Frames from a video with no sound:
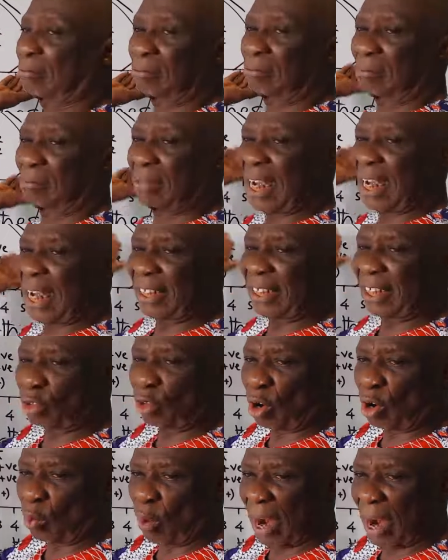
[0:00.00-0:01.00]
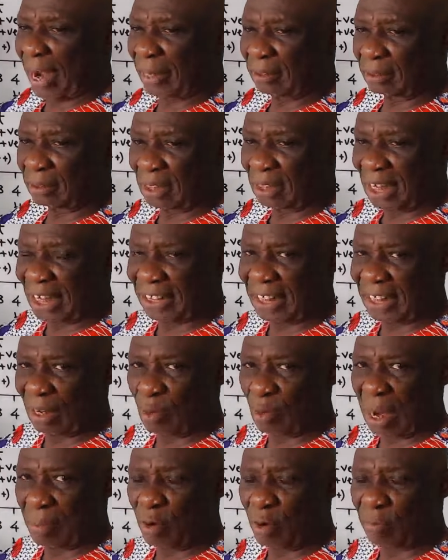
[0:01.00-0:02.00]
Anti-clockwise. That is how
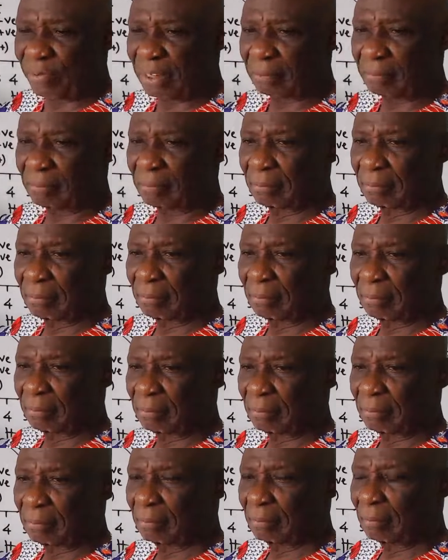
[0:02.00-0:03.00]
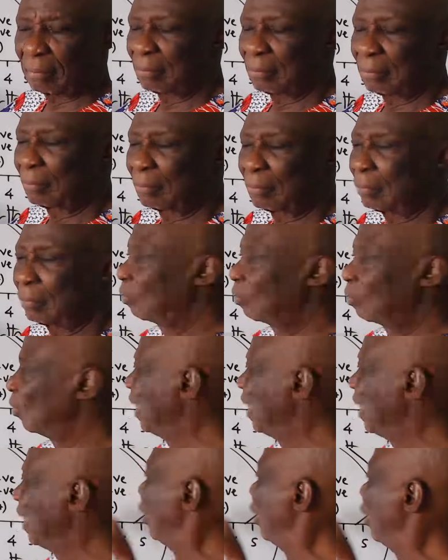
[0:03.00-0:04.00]
we are moving. That is how he
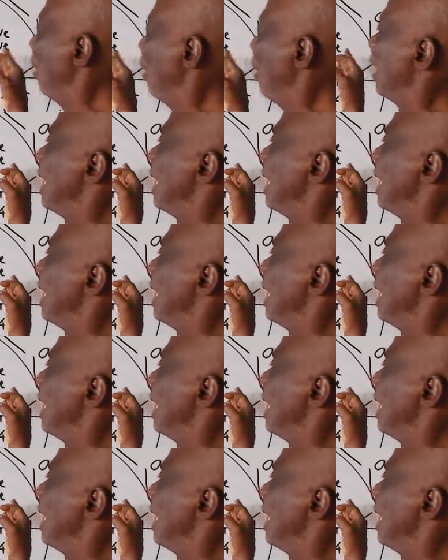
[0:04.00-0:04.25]
named it.